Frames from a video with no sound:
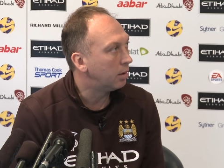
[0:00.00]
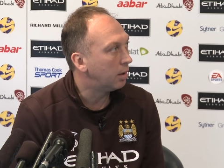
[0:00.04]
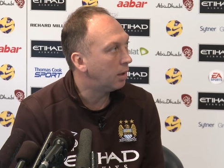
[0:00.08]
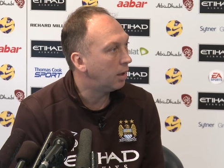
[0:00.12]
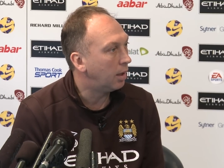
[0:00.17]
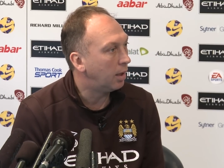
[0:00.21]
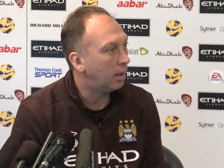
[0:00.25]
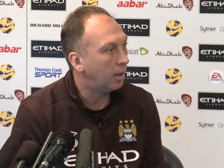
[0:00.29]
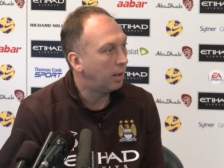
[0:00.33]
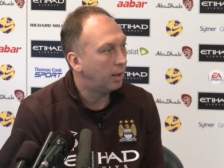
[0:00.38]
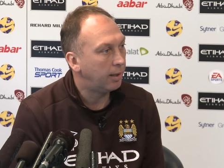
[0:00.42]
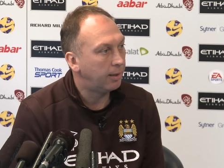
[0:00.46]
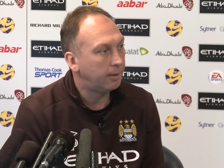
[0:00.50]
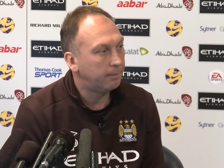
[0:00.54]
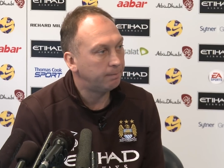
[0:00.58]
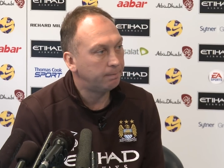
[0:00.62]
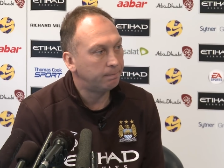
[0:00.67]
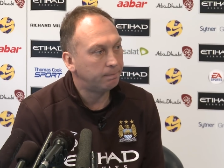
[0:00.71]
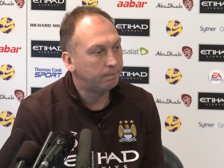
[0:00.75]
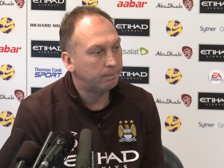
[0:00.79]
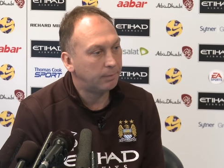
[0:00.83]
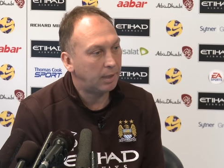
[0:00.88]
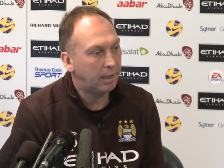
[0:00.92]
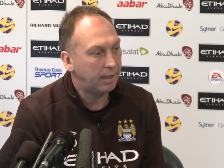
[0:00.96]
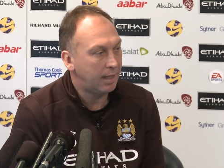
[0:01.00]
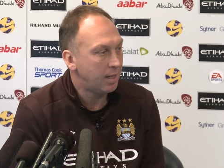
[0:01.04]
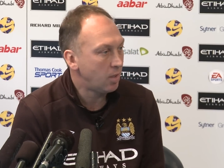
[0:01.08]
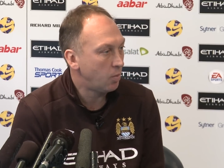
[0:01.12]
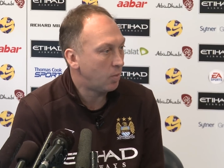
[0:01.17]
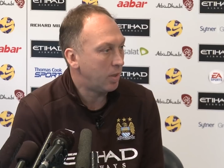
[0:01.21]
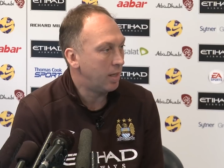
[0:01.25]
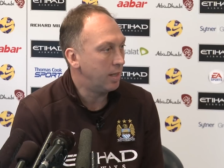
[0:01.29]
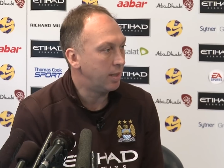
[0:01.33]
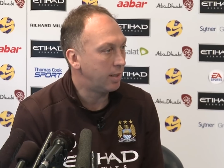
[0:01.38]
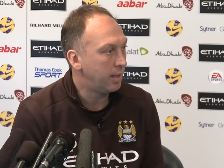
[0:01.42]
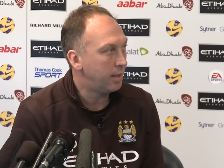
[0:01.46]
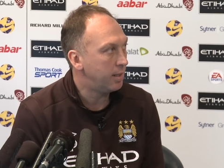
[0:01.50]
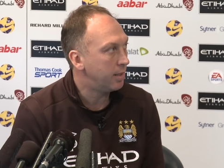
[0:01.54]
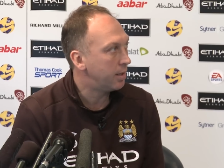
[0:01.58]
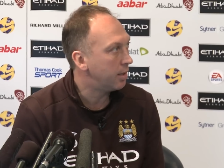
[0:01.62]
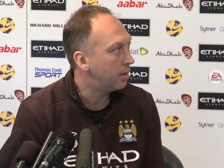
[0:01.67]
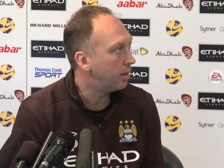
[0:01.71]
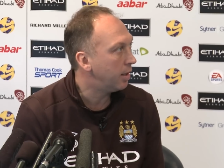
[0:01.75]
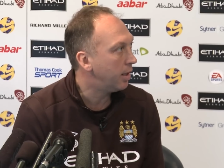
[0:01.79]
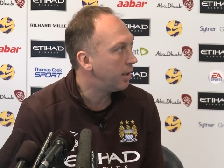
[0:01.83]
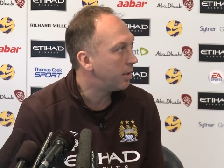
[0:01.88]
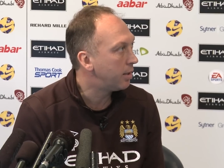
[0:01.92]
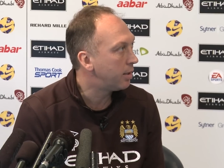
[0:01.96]
Um, and that's why I say it's
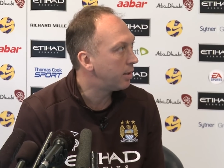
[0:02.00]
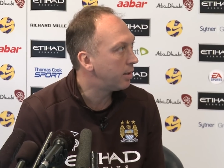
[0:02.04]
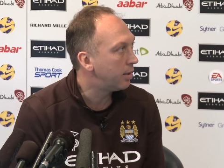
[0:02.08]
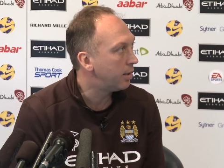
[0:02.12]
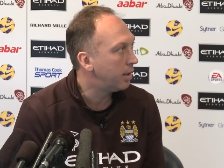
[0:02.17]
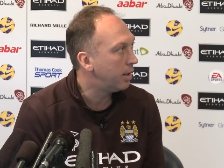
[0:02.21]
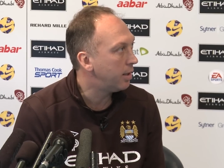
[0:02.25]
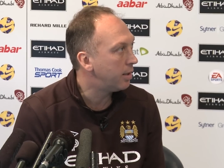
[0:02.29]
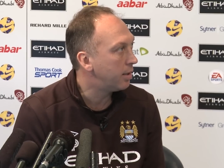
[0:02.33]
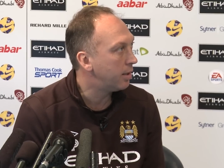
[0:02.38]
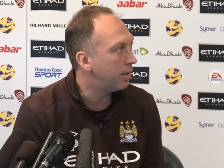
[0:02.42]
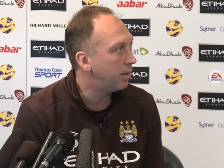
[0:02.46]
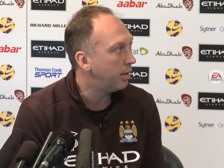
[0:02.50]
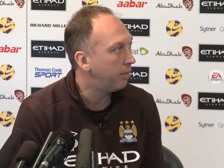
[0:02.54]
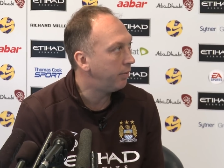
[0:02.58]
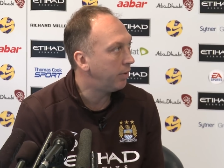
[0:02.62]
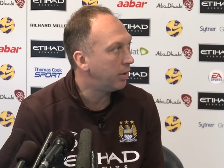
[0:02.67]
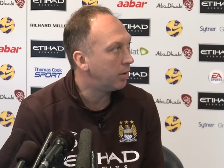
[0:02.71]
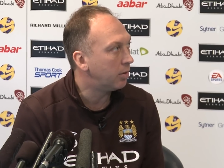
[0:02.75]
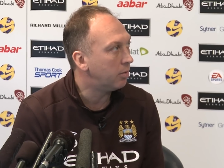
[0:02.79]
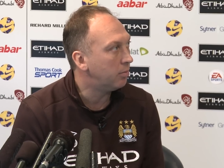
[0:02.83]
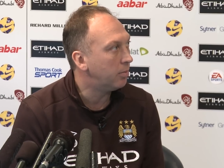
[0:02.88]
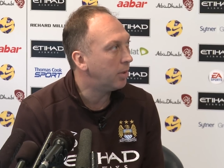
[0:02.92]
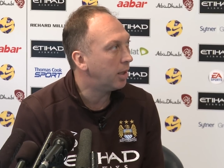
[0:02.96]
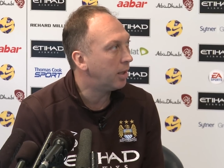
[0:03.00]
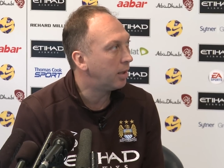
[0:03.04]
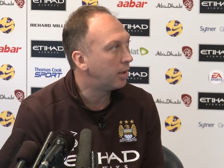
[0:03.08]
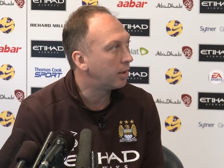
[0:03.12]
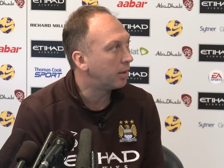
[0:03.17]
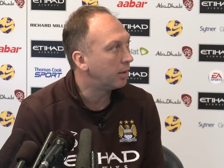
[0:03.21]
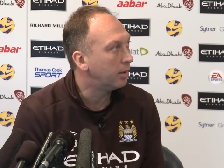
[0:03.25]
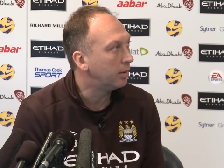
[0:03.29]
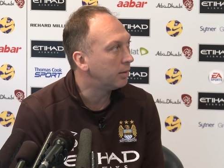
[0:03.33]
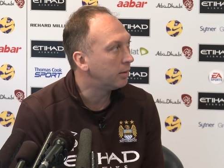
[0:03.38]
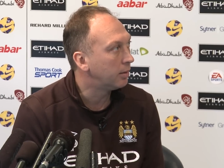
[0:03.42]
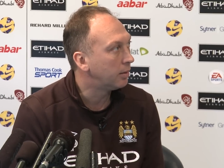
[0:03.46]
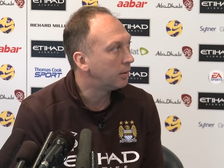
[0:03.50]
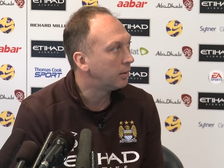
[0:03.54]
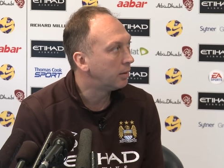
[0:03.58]
a, it's, it's a difficult market.